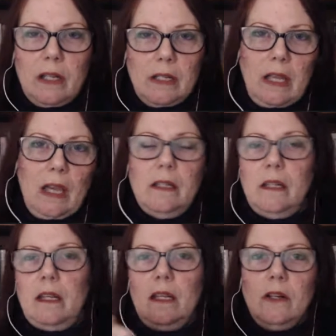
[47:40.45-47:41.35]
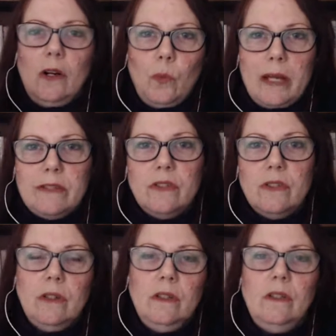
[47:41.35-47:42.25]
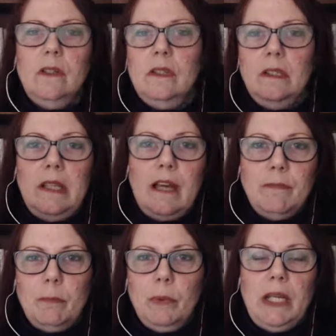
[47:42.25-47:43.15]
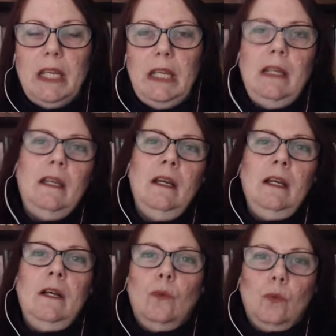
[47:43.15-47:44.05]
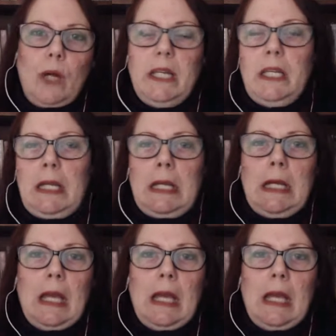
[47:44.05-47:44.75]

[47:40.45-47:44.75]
again, in our Western left brain writing,